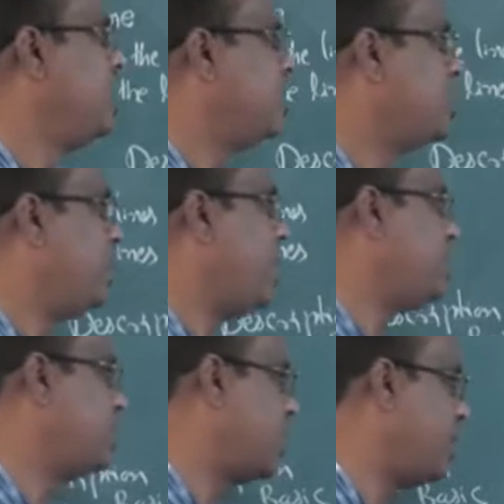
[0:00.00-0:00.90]

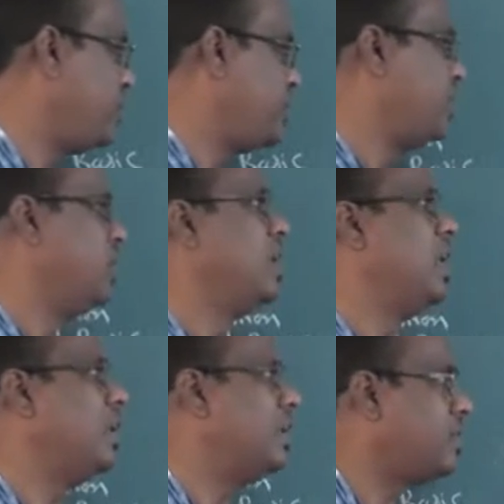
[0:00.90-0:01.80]
speech script,
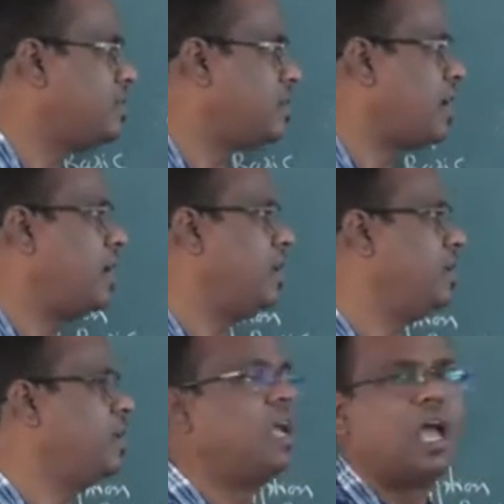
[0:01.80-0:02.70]
letter
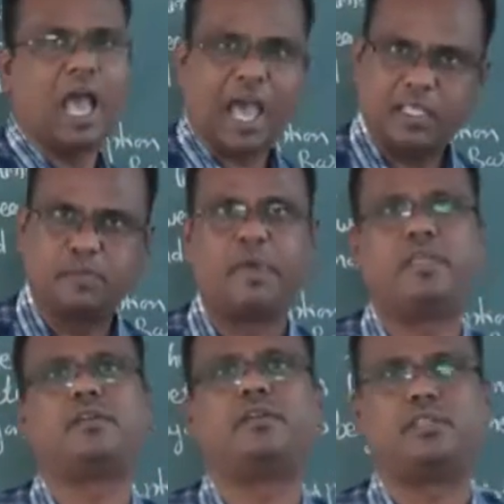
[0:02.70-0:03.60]
writing as
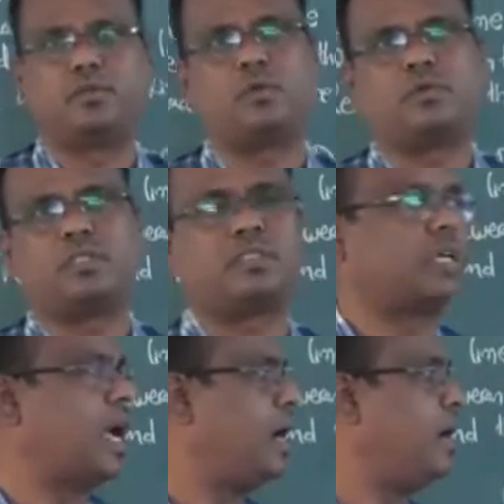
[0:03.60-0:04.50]
major
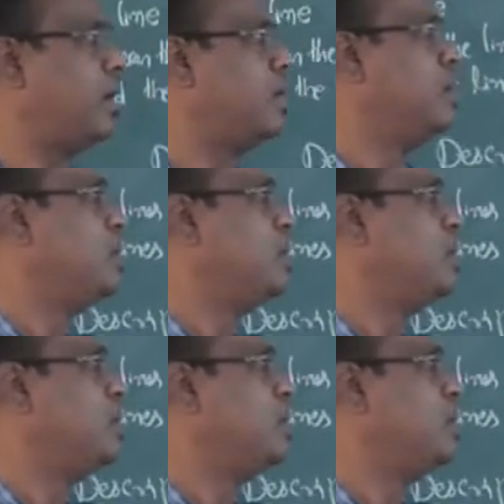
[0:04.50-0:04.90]
discourses, and